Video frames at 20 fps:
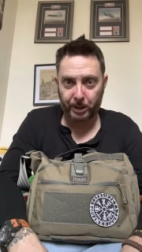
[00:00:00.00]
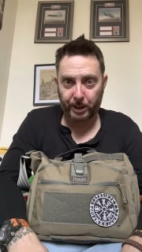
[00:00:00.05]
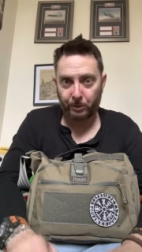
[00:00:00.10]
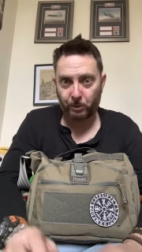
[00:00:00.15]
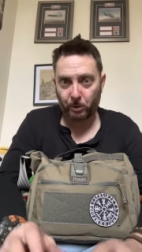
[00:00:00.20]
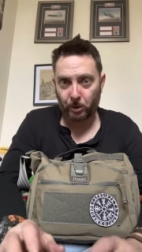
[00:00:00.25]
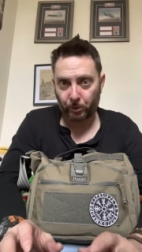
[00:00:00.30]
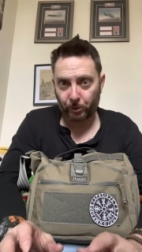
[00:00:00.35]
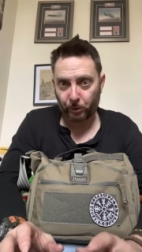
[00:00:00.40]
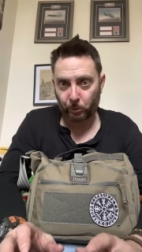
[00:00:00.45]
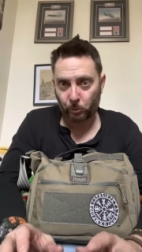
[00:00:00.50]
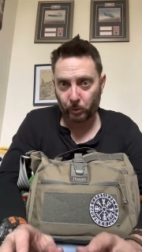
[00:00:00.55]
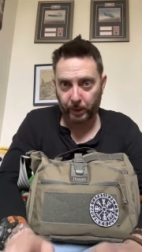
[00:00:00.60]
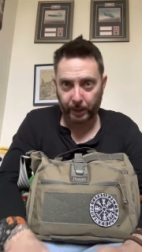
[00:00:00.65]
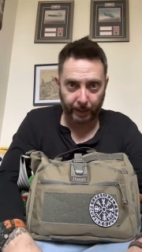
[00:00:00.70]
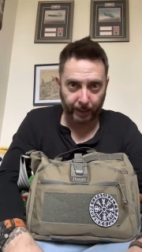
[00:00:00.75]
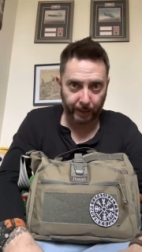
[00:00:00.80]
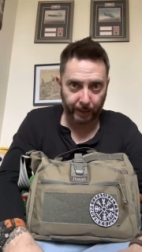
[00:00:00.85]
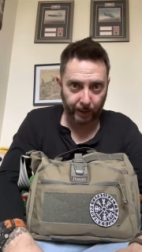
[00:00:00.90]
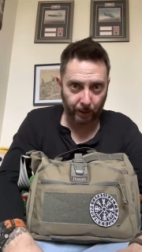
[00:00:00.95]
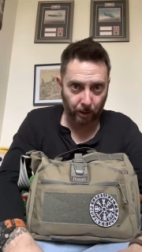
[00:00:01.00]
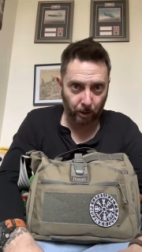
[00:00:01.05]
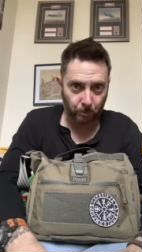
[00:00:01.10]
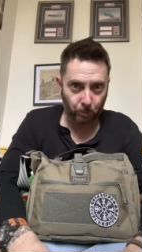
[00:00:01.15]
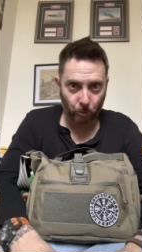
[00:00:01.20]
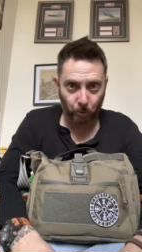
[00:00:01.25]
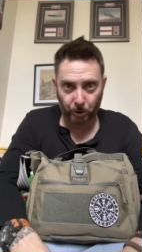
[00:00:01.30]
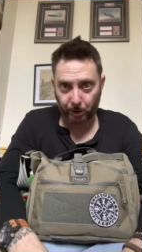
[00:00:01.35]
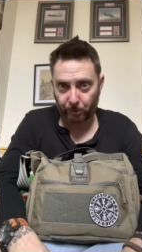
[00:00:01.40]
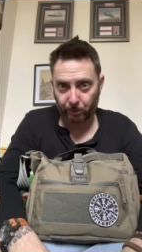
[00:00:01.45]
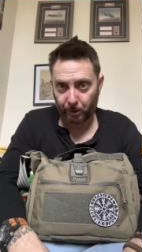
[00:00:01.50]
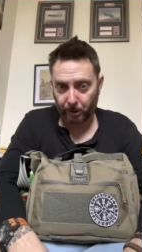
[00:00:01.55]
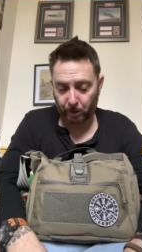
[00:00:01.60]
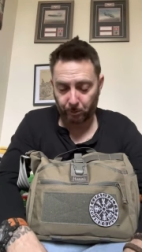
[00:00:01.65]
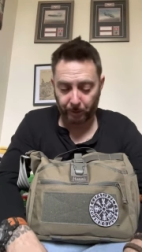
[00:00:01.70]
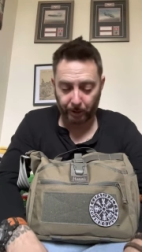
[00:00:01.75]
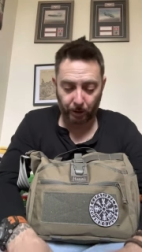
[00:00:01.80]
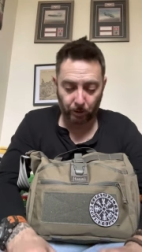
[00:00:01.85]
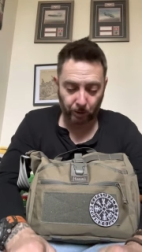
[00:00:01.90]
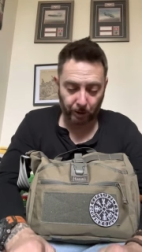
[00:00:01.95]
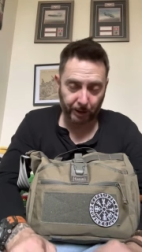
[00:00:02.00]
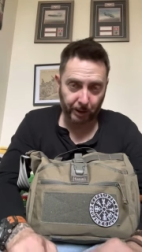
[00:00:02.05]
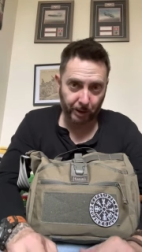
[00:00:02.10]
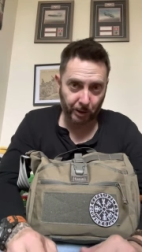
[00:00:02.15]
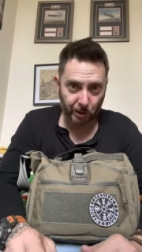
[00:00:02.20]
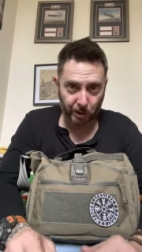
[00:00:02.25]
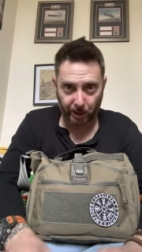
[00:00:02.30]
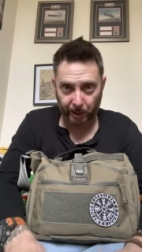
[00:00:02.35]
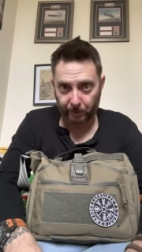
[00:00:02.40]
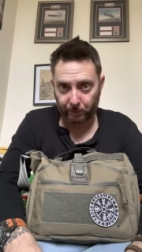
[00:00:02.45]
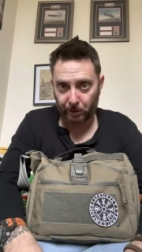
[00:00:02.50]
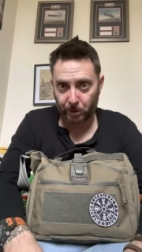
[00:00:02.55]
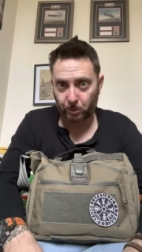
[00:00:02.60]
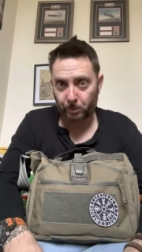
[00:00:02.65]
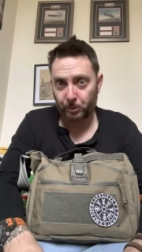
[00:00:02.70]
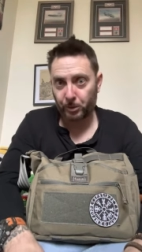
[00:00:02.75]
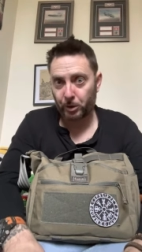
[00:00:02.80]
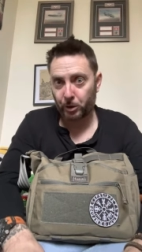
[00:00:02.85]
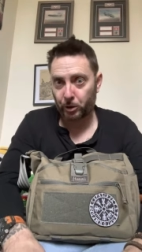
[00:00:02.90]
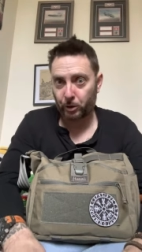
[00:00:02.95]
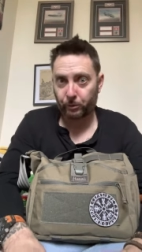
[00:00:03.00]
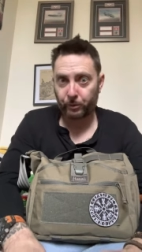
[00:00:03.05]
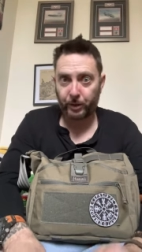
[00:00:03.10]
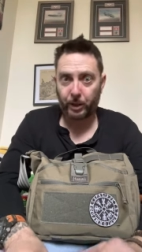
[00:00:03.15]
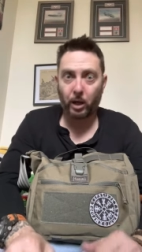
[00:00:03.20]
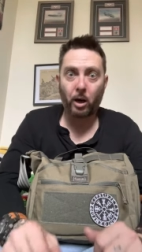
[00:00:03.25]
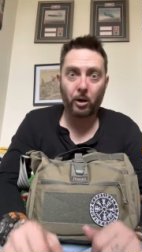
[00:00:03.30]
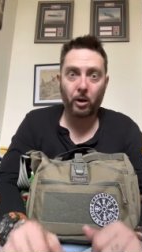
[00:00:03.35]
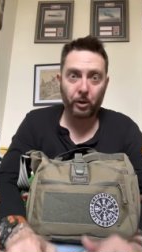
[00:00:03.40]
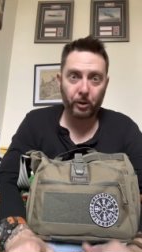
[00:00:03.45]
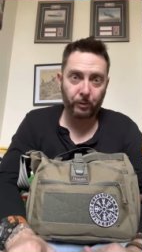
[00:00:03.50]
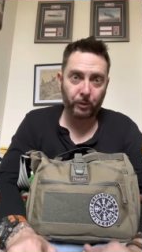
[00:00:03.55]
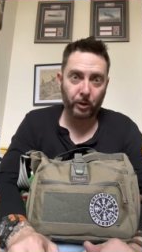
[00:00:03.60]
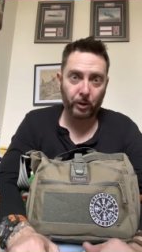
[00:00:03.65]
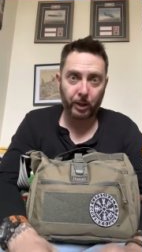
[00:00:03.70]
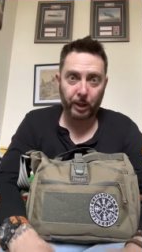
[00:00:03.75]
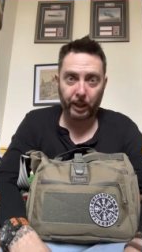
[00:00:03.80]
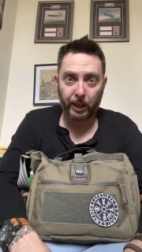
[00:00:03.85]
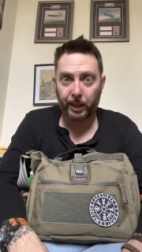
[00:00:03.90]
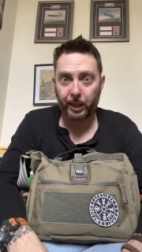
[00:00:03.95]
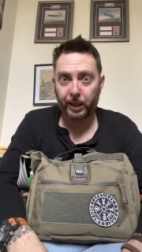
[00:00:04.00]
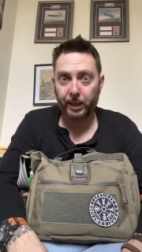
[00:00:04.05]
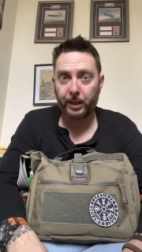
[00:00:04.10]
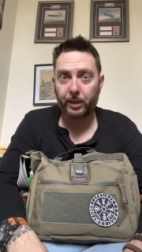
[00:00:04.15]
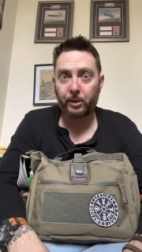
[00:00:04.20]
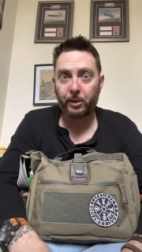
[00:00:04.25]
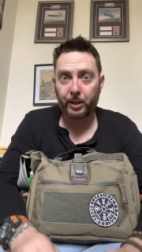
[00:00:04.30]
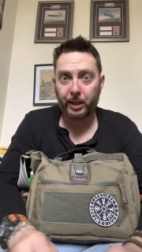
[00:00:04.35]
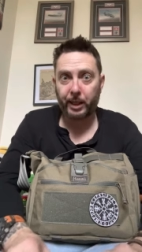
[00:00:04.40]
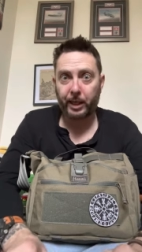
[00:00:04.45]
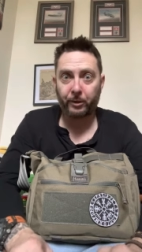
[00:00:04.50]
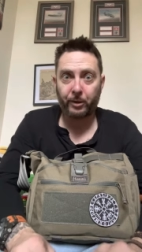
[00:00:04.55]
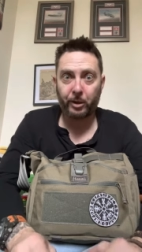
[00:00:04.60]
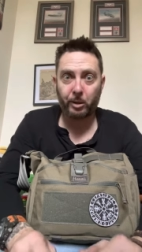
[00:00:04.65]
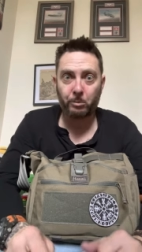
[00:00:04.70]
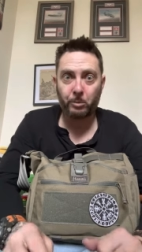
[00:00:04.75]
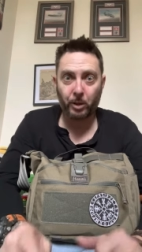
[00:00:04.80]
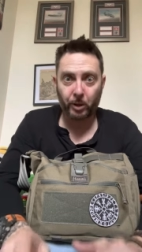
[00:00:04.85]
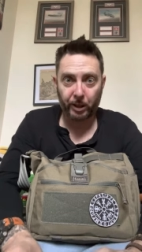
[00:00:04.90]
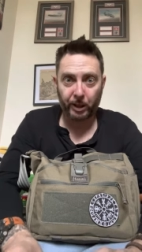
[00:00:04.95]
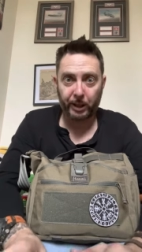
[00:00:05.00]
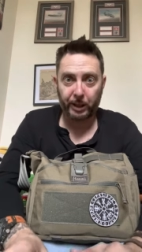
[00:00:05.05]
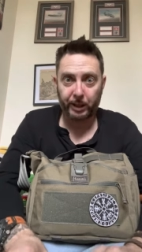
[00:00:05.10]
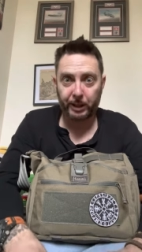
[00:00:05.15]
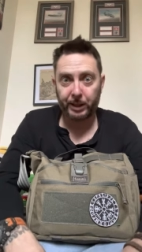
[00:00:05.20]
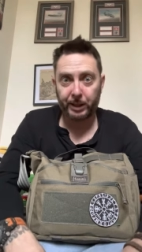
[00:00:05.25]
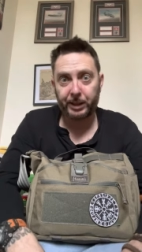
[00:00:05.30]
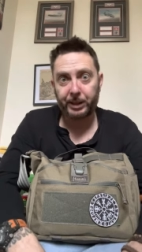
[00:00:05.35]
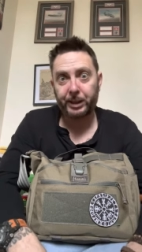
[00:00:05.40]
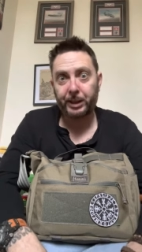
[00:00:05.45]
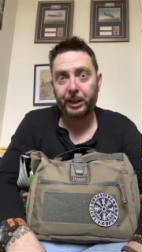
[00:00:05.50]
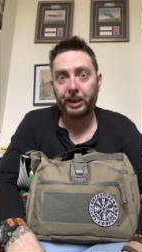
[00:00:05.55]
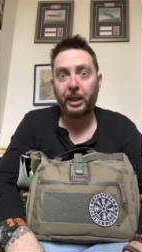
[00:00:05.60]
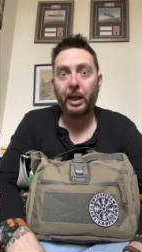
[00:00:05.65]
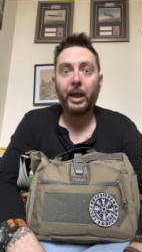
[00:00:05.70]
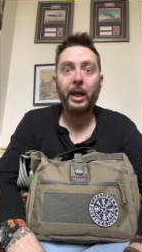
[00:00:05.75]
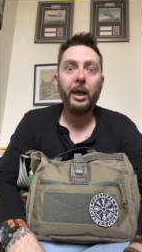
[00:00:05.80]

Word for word: Now on the way, I'm also going to be looking and sharing some of the stuff that I've got in it that I carry in my EDC.